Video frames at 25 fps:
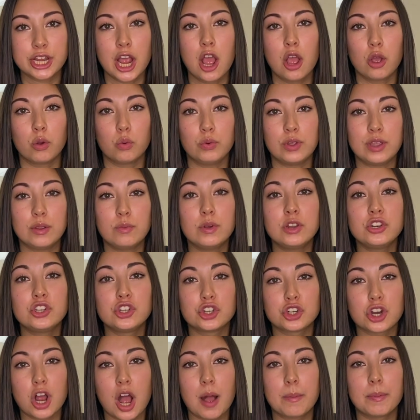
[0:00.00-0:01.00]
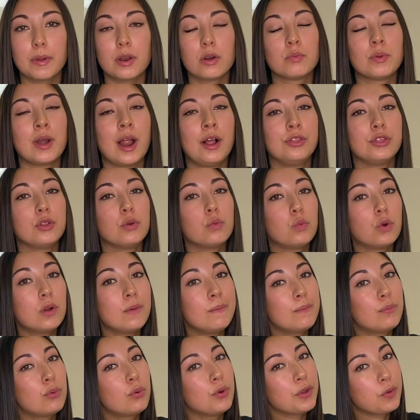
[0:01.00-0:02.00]
we would shop around the
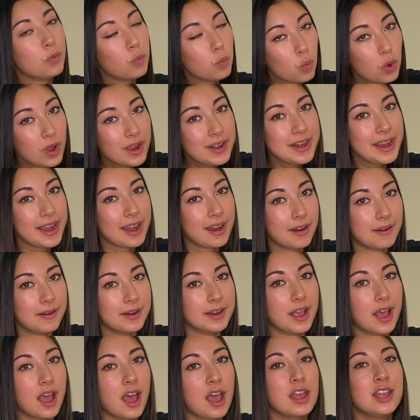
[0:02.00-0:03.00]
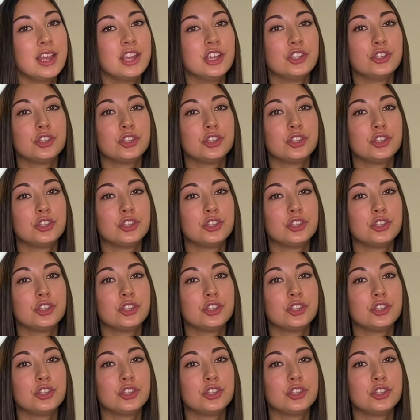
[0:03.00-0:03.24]
1.1 area,